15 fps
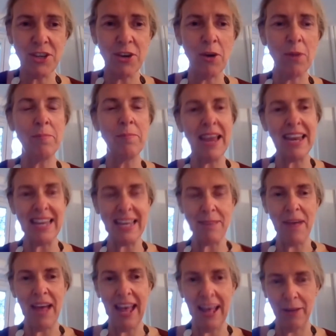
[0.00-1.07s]
has got
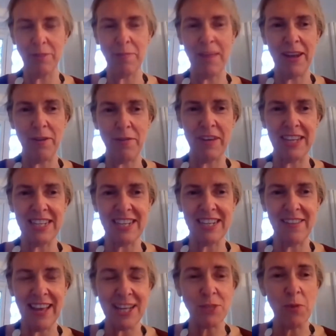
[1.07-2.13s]
many health benefits,
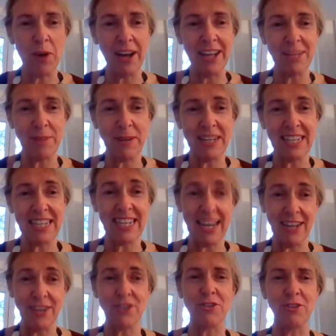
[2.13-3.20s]
and that's why it's been
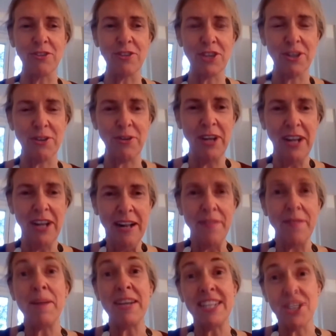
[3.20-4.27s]
central to
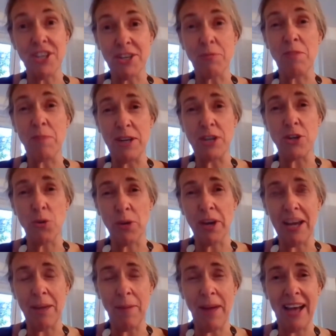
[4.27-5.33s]
the messages we've been
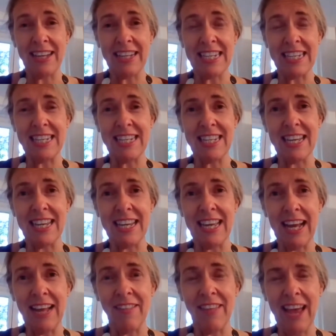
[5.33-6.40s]
talking about since
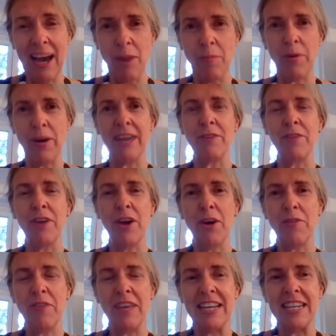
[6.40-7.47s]
the outbreak of
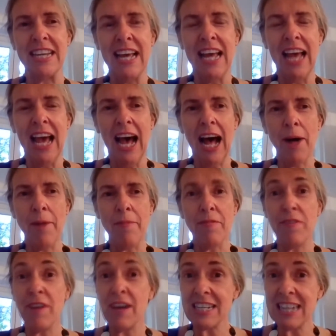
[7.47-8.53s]
COVID.
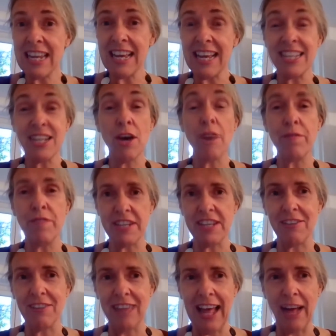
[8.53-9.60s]
Firstly, it's our
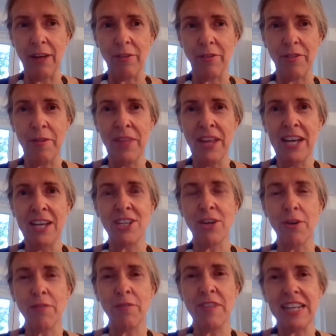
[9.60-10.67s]
physical health.
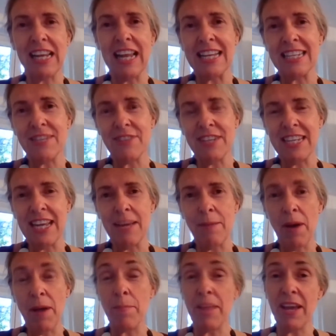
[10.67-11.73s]
So physical activity,
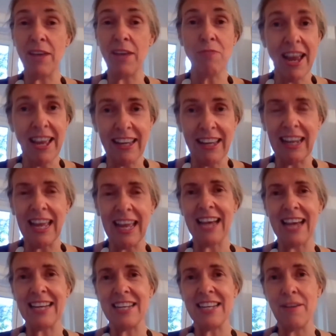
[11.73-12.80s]
by being regularly
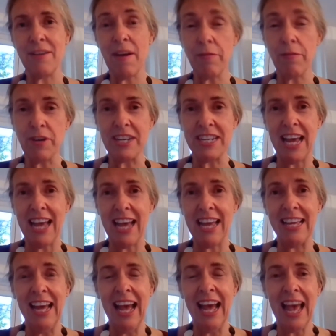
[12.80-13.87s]
active every
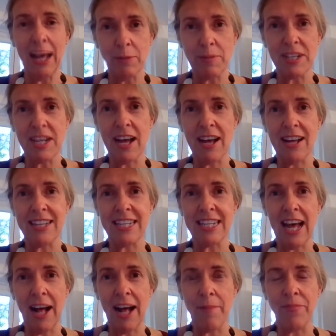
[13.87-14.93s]
day, helps us
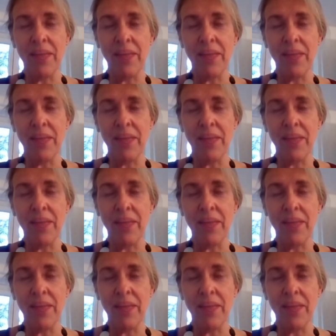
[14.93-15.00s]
